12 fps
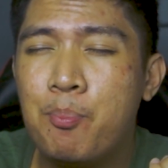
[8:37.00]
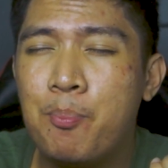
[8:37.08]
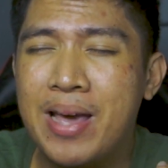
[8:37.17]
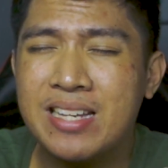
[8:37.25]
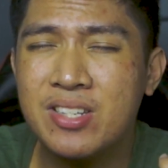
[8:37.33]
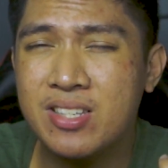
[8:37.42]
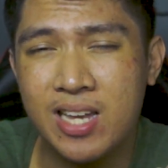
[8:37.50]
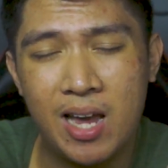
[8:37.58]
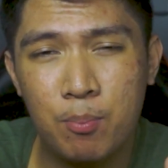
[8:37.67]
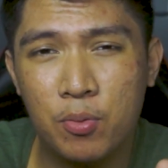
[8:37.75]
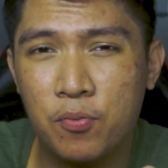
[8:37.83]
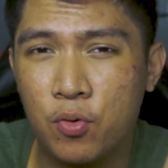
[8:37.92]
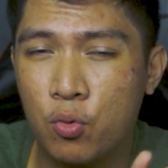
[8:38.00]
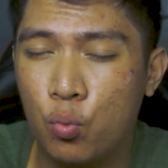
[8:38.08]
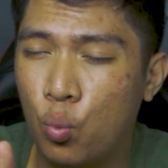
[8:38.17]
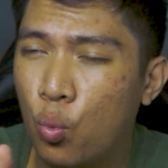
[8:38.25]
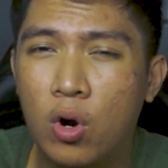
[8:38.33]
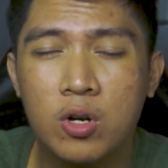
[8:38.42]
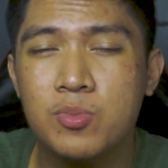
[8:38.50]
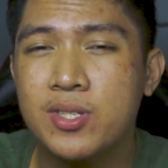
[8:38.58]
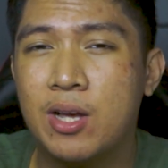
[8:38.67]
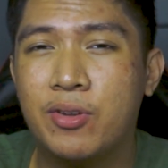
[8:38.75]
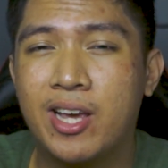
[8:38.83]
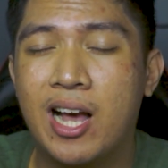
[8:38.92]
best timbre for warm
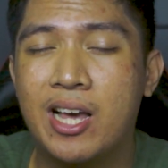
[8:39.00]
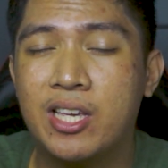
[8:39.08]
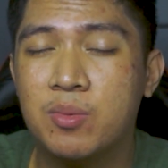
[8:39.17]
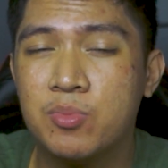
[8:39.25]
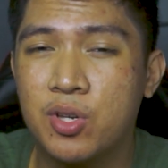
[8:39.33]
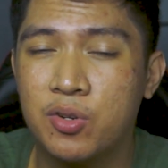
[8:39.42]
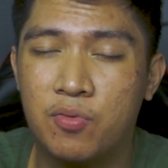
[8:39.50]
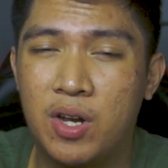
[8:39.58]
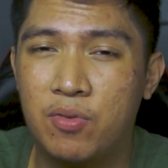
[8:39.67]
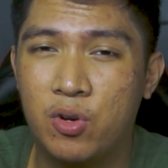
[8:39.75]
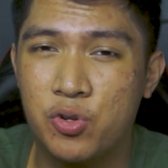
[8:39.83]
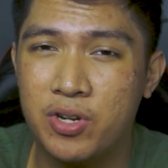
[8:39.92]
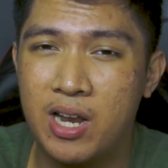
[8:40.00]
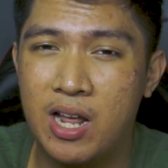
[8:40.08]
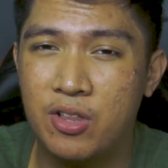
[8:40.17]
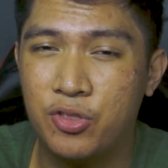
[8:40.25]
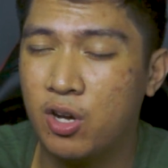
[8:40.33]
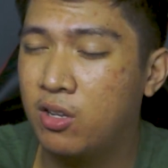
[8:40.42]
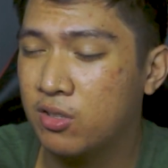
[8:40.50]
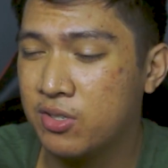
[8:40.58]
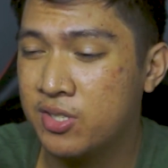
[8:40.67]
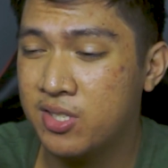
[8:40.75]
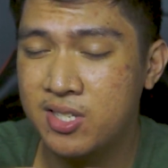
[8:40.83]
sounding IEMs under $500.